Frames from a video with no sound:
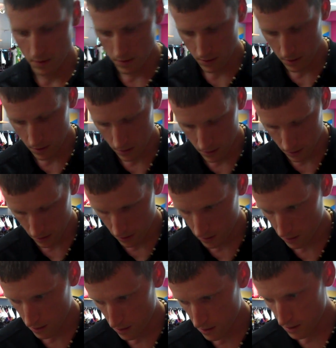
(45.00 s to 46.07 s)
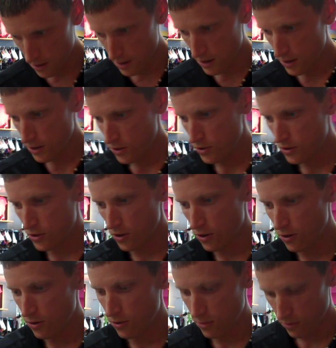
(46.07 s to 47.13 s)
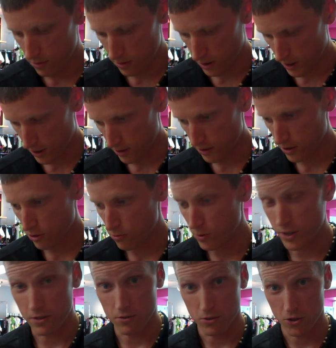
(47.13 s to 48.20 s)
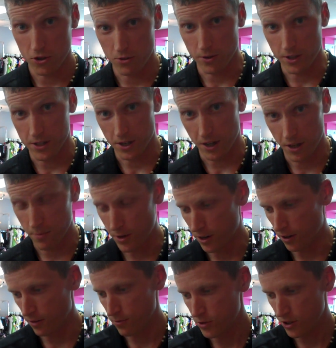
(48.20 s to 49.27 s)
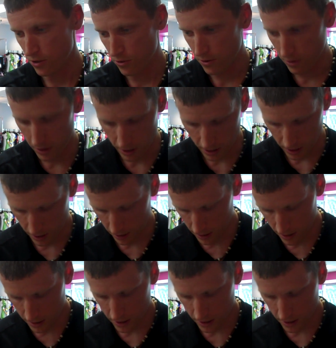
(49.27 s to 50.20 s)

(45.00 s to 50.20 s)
can hold them up when you're ready. So I'll go one shoe at a time here. So the